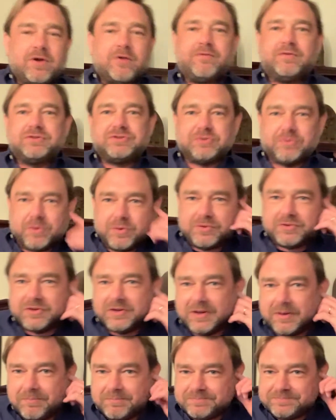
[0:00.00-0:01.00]
over
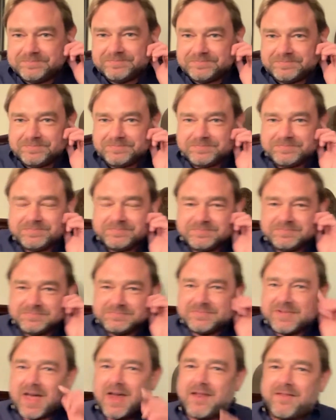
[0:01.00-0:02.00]

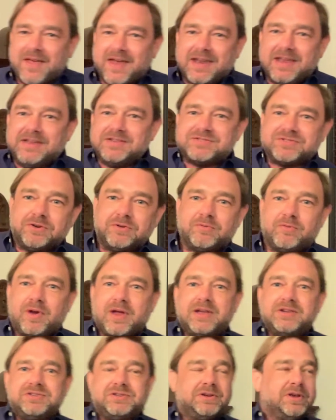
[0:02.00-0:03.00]
Jerusalem, kind of that eastern
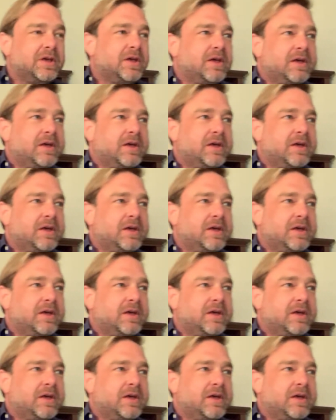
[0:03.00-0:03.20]
ridge.